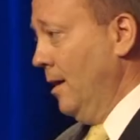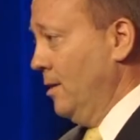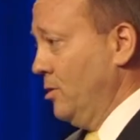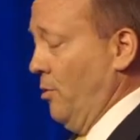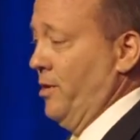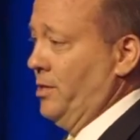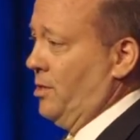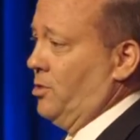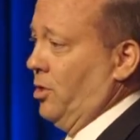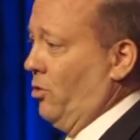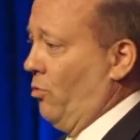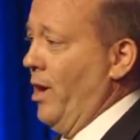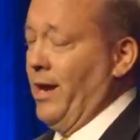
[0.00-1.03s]
So this is a
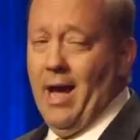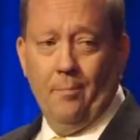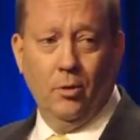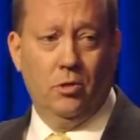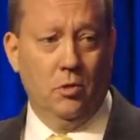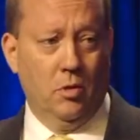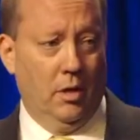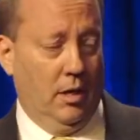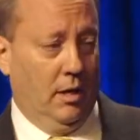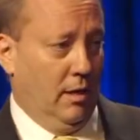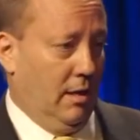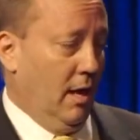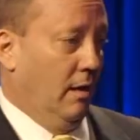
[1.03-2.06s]
great opportunity.
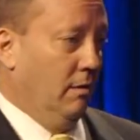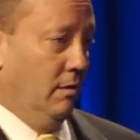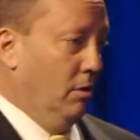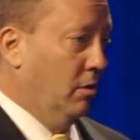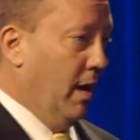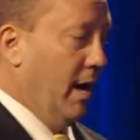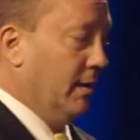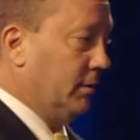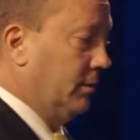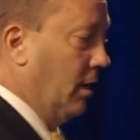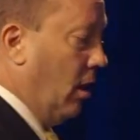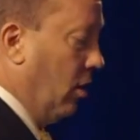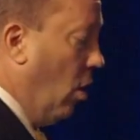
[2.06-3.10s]
And again, you guys
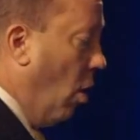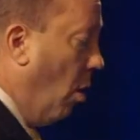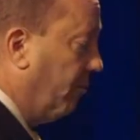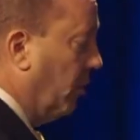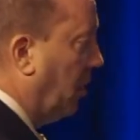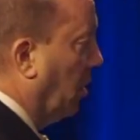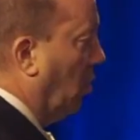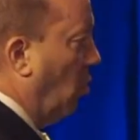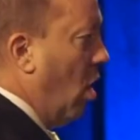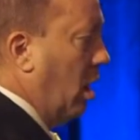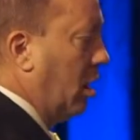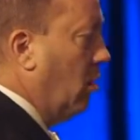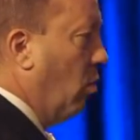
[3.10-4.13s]
are hopefully going to
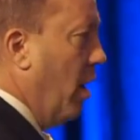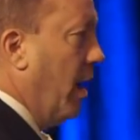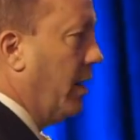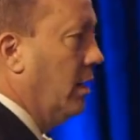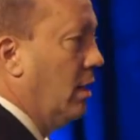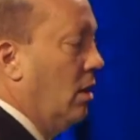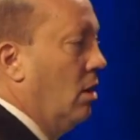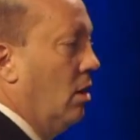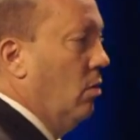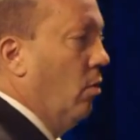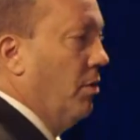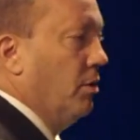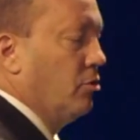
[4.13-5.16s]
walk away
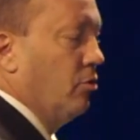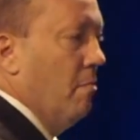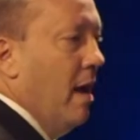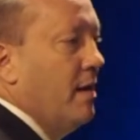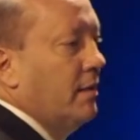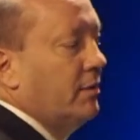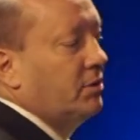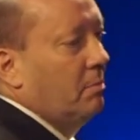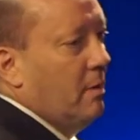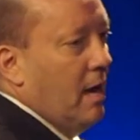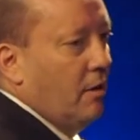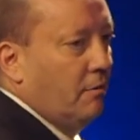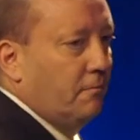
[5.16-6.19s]
with a tremendous
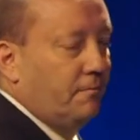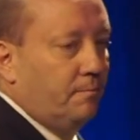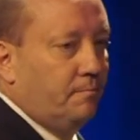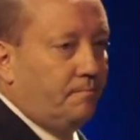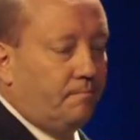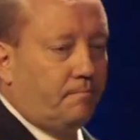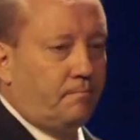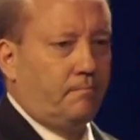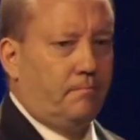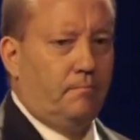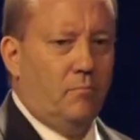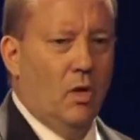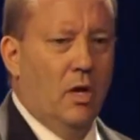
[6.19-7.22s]
amount
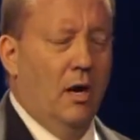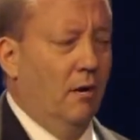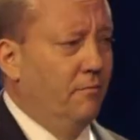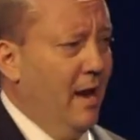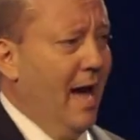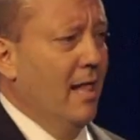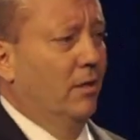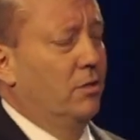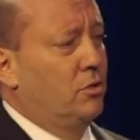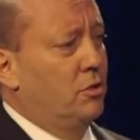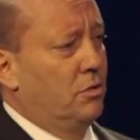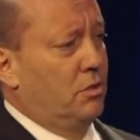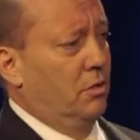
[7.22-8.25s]
of
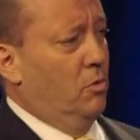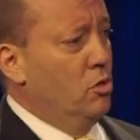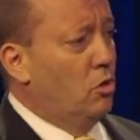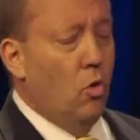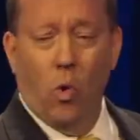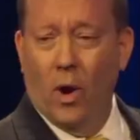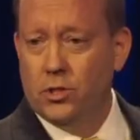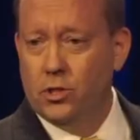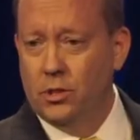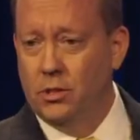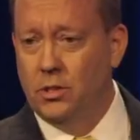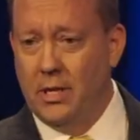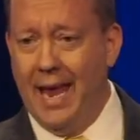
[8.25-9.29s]
knowledge, some new
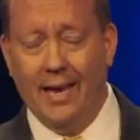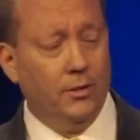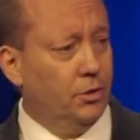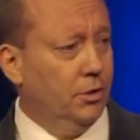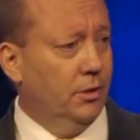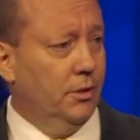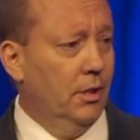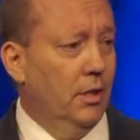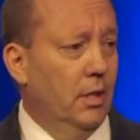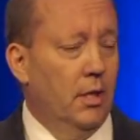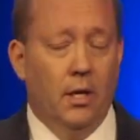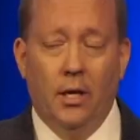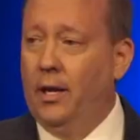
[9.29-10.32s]
questions answered,
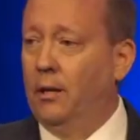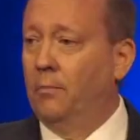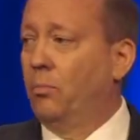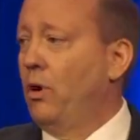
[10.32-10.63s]
and